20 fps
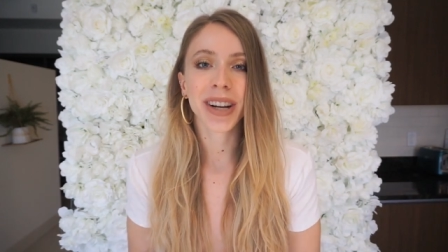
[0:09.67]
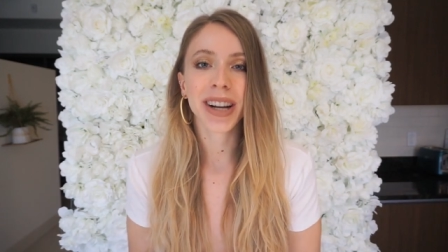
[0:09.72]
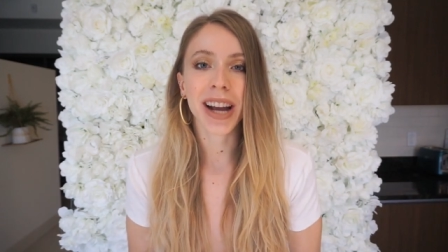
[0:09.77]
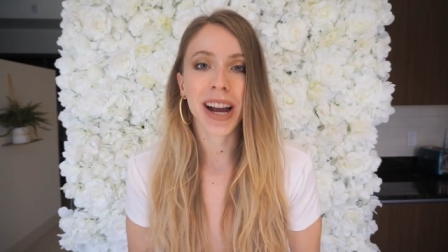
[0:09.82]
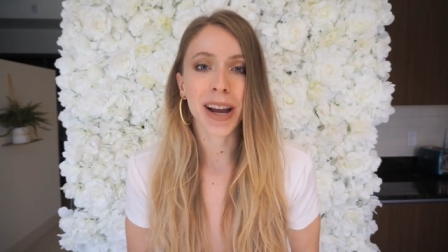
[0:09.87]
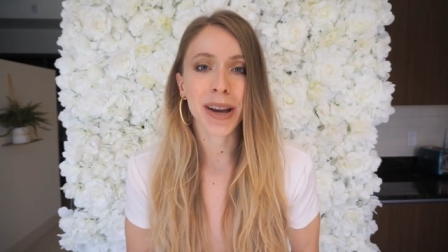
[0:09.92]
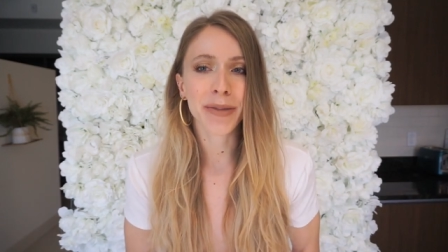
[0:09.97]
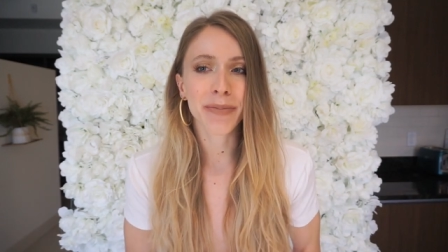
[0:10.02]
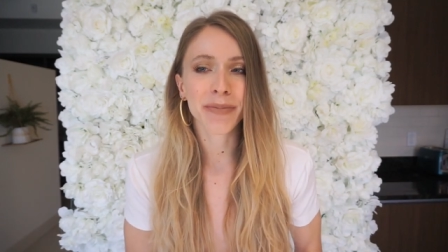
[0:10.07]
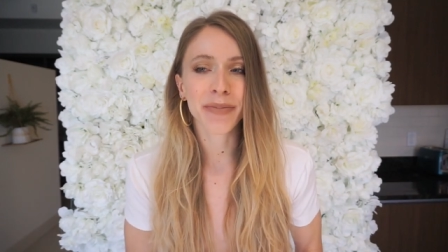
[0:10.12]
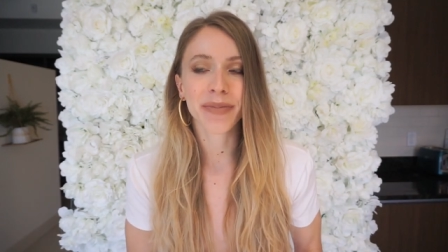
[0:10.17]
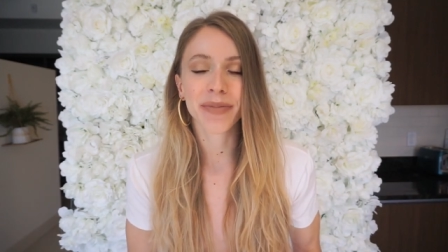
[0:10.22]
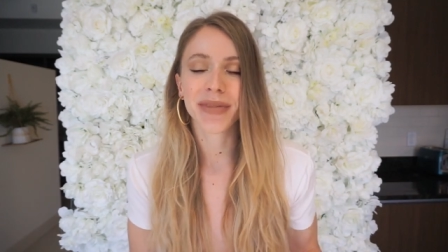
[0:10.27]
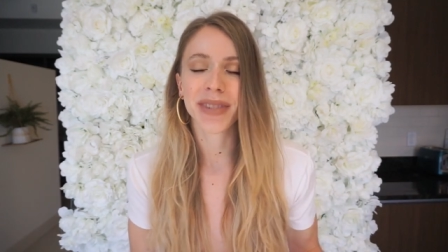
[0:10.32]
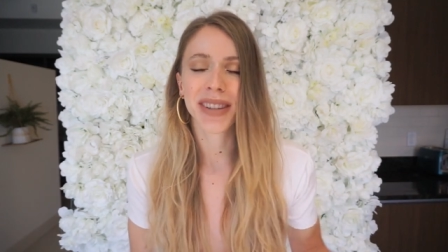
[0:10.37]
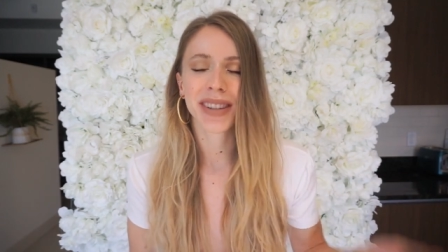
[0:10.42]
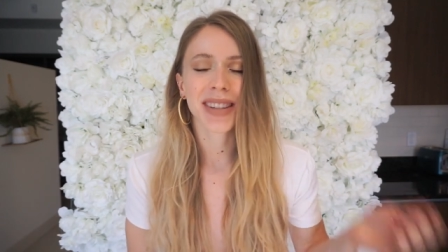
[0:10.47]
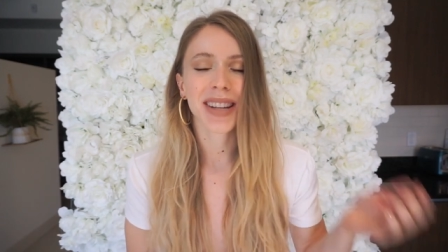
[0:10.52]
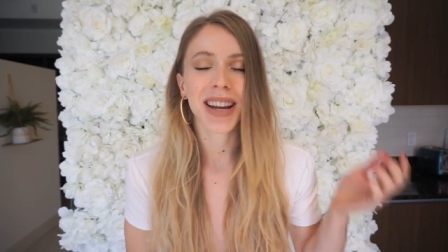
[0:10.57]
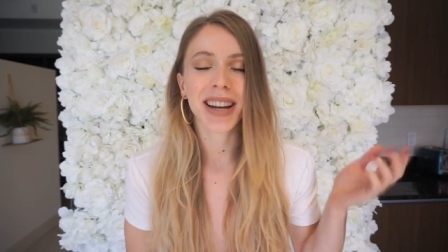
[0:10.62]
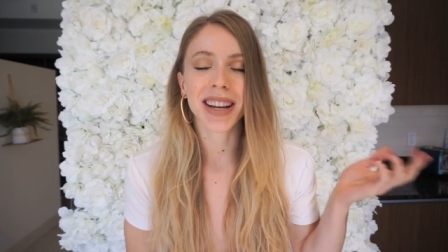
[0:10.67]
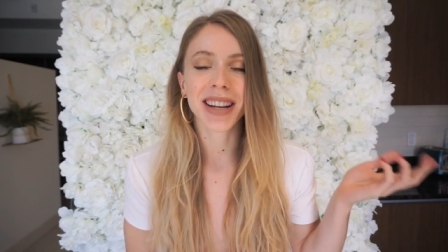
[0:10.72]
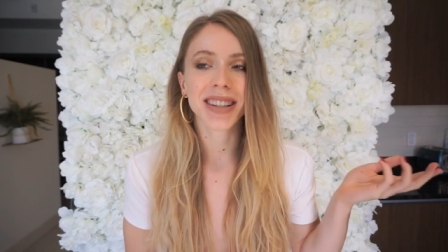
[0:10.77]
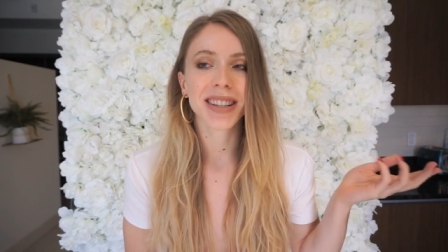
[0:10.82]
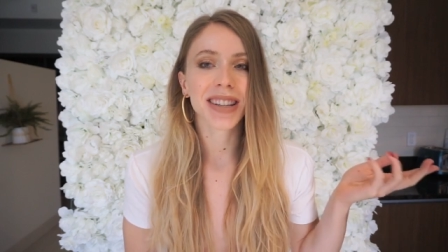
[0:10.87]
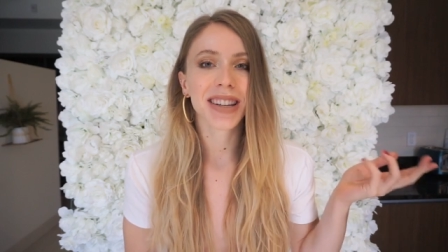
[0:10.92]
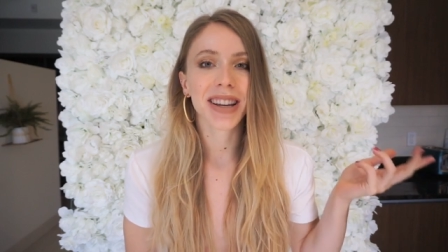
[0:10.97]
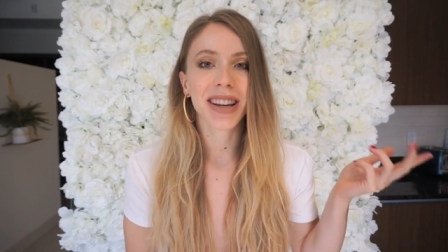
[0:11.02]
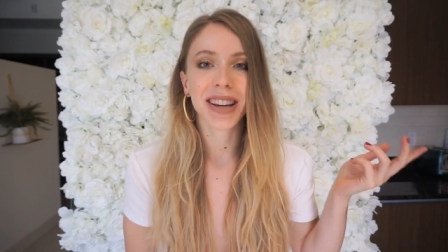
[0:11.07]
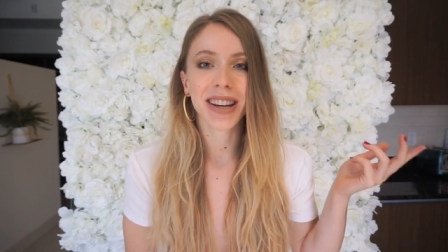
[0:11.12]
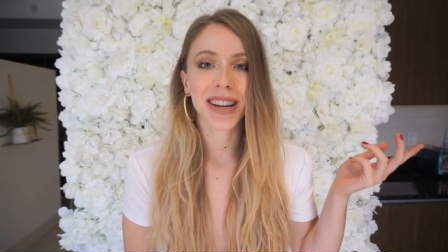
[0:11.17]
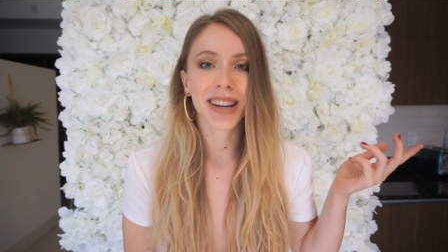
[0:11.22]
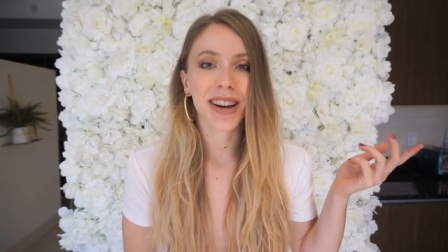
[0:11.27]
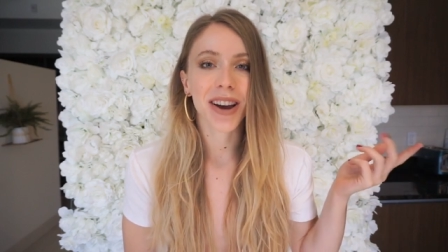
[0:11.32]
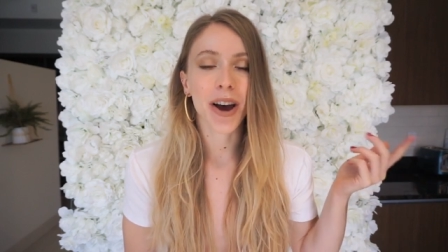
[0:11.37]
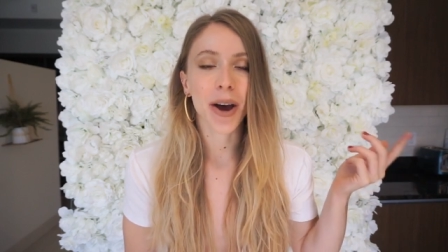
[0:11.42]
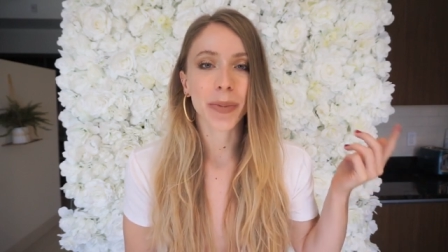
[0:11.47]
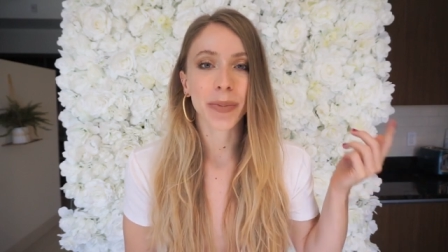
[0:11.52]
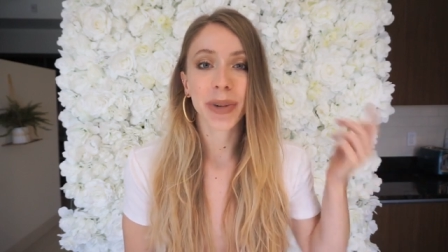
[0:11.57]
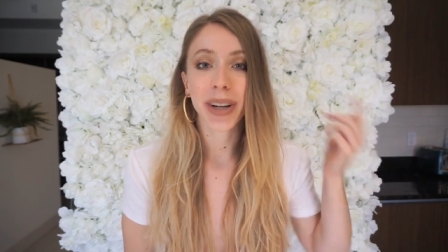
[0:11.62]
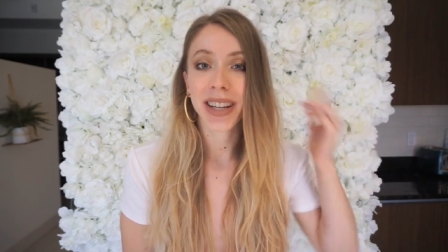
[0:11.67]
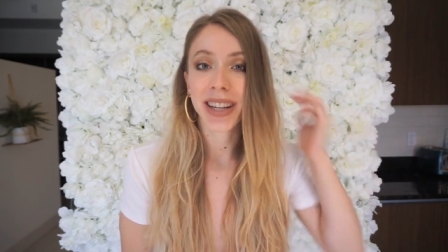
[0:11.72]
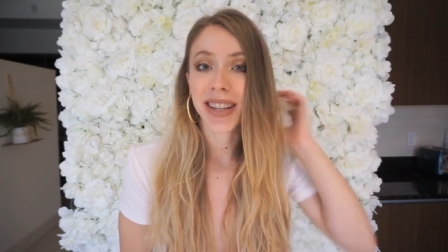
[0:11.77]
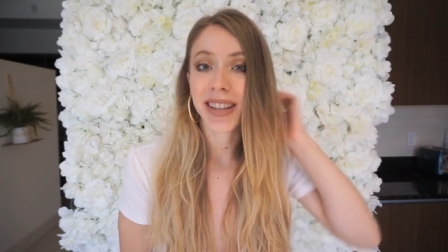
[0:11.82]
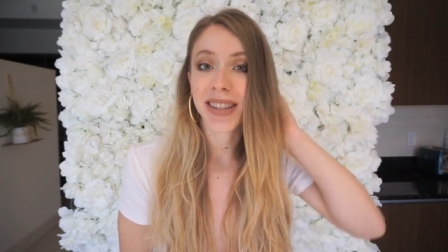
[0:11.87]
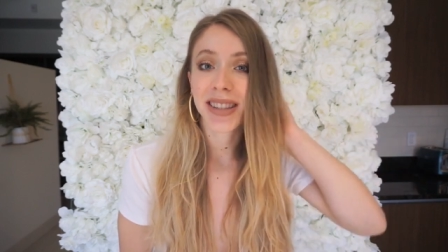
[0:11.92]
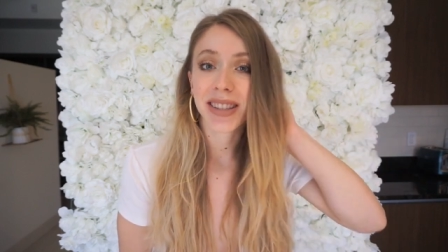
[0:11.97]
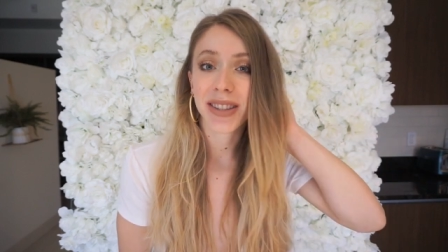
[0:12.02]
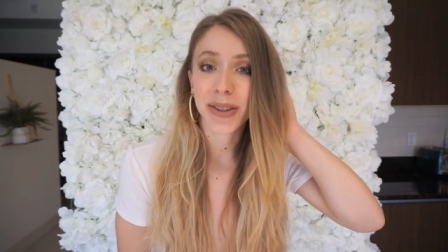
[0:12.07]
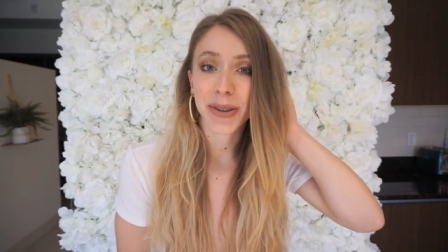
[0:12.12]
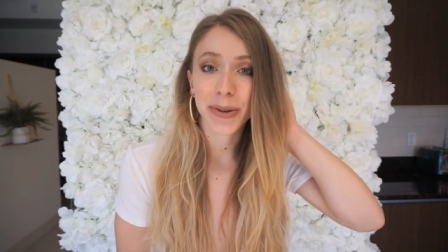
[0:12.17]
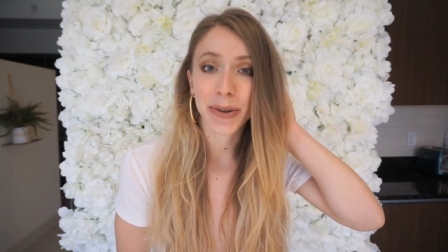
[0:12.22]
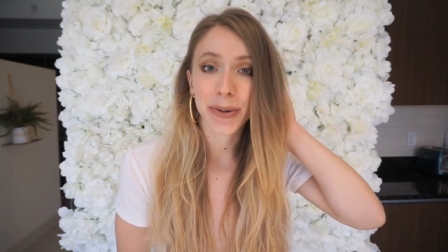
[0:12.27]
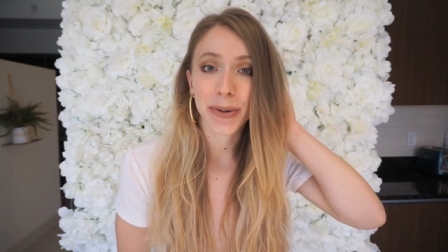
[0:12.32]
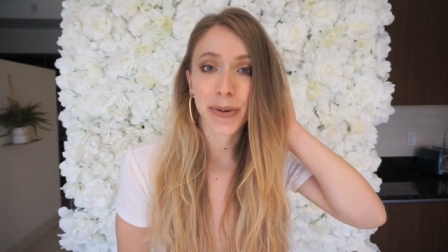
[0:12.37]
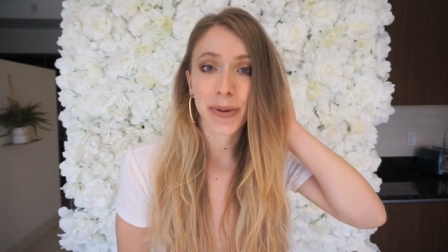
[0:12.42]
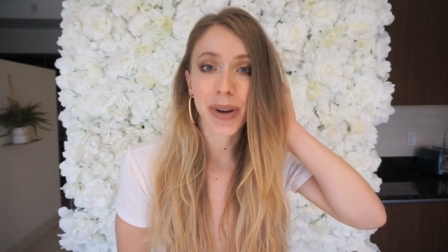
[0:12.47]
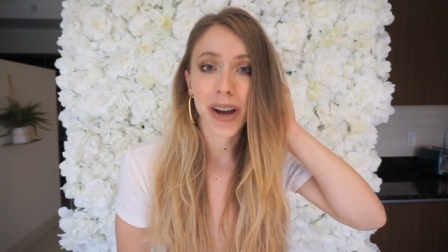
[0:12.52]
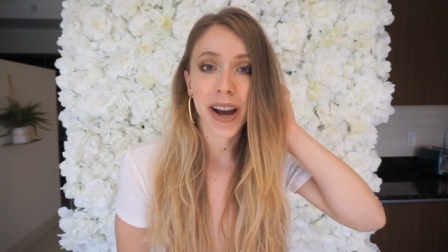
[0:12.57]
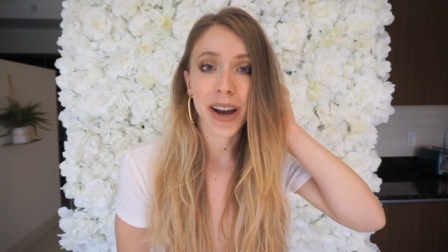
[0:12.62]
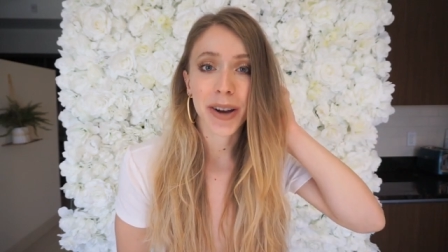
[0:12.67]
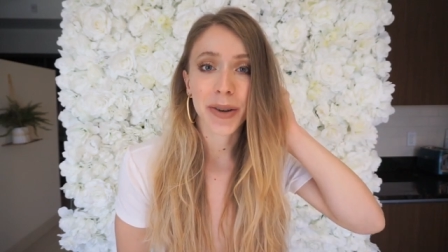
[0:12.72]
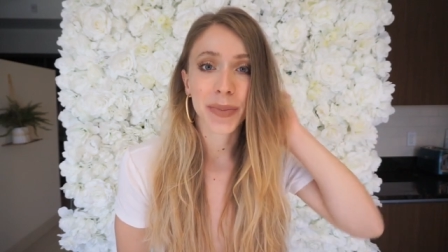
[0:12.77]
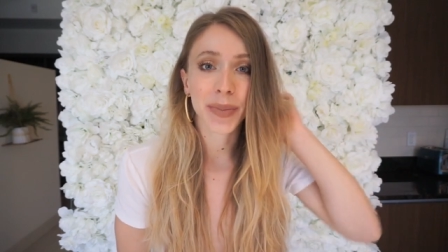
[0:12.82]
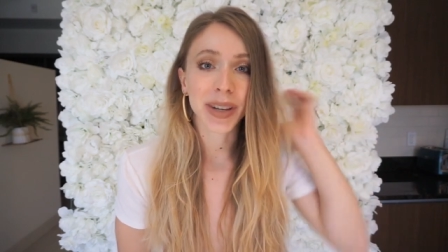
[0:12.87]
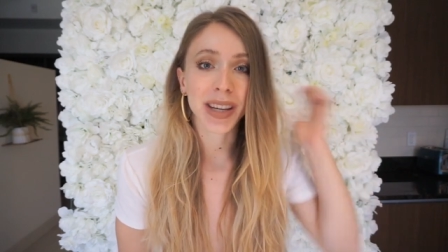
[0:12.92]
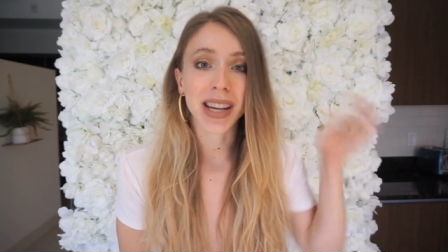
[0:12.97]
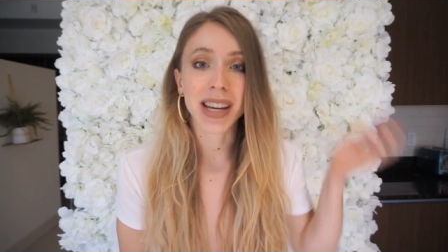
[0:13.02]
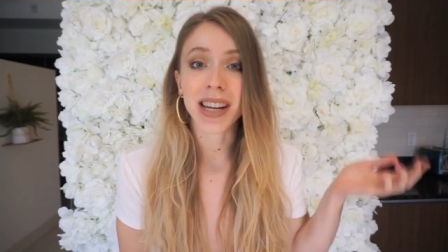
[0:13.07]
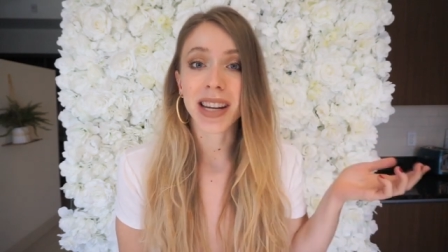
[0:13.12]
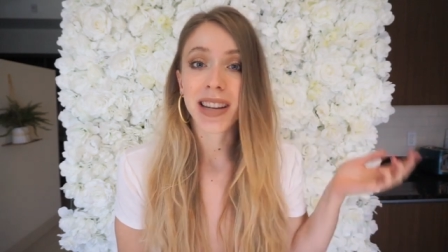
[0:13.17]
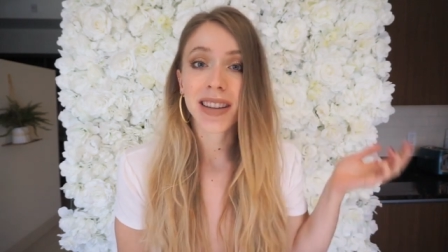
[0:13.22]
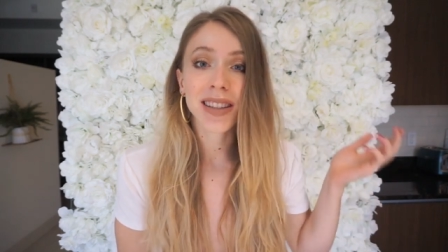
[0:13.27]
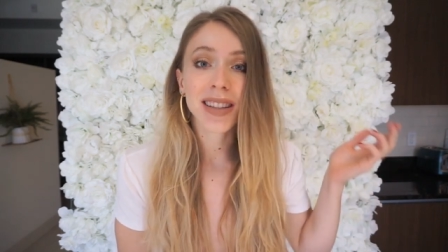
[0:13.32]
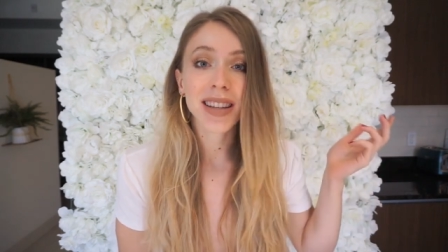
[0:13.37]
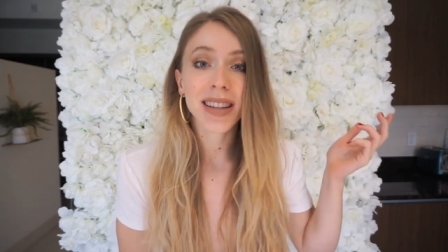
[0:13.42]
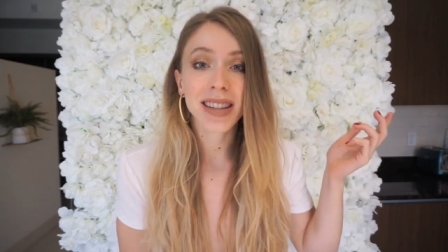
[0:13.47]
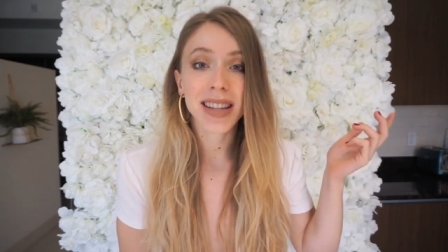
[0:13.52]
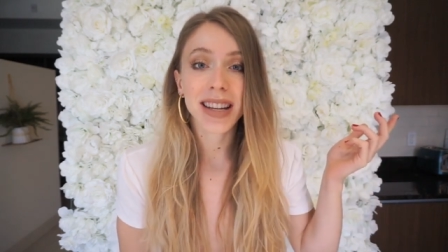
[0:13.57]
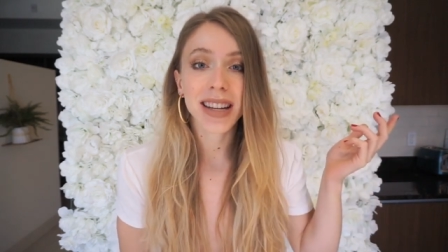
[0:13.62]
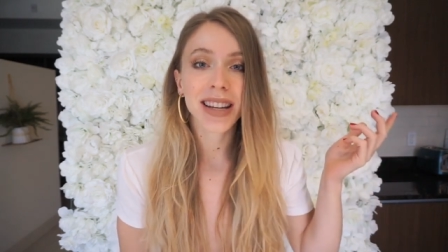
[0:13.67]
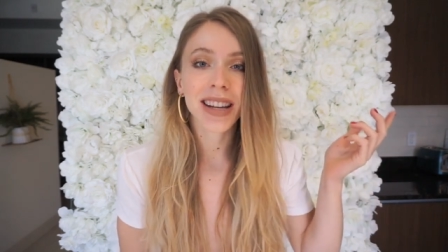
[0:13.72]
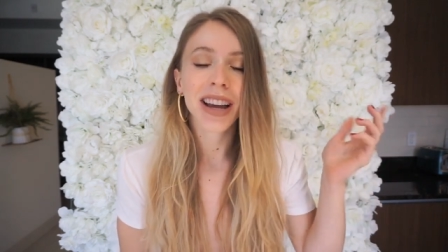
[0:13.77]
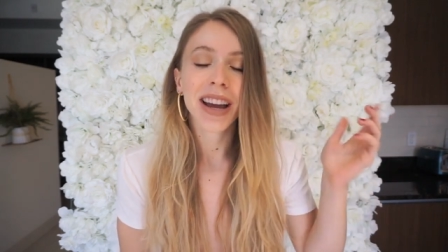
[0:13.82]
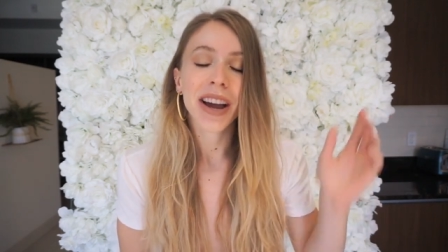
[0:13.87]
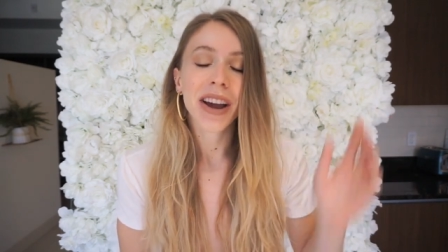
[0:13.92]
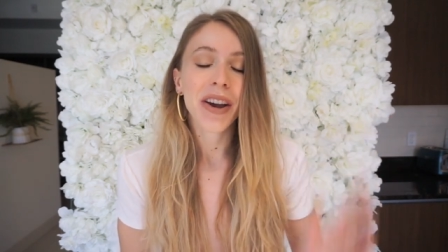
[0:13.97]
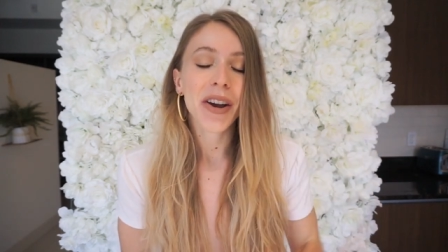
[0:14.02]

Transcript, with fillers: I'm deciding to hop right into uh, bikini season.